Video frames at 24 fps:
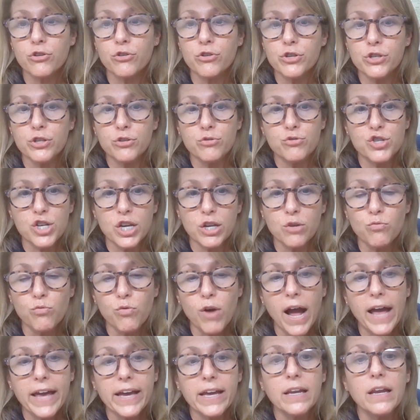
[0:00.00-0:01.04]
Eugene
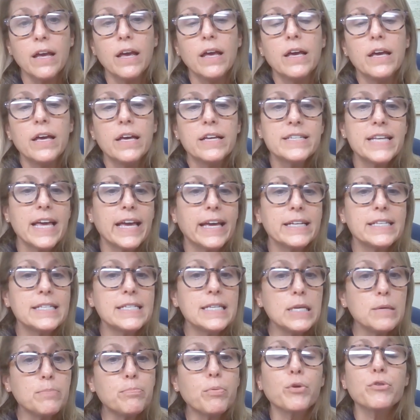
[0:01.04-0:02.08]
Wright, take a
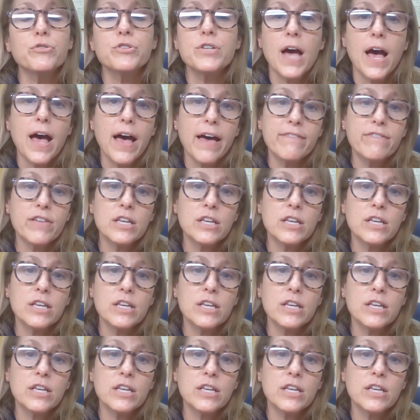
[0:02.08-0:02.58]
deeper dive